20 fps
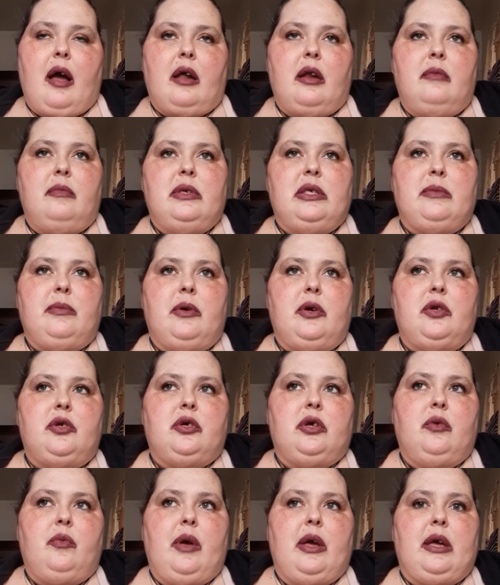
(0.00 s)
going to be
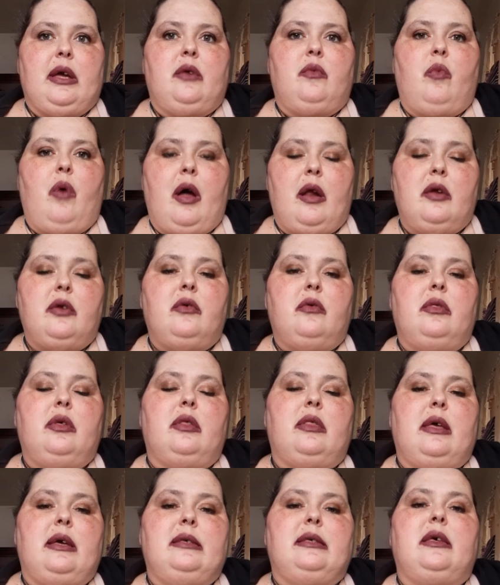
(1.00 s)
spiritually awakened, want to do the
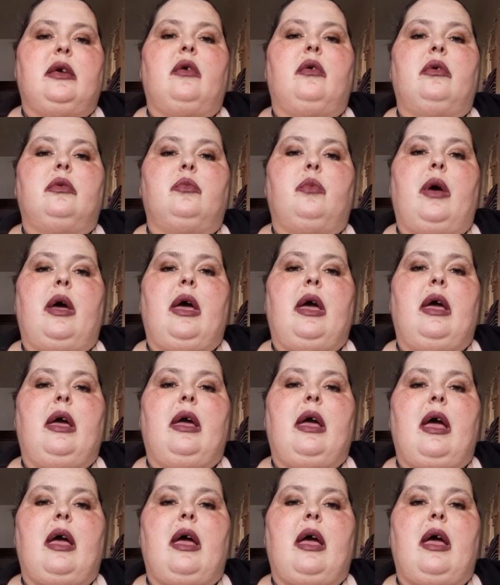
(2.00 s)
things the old way,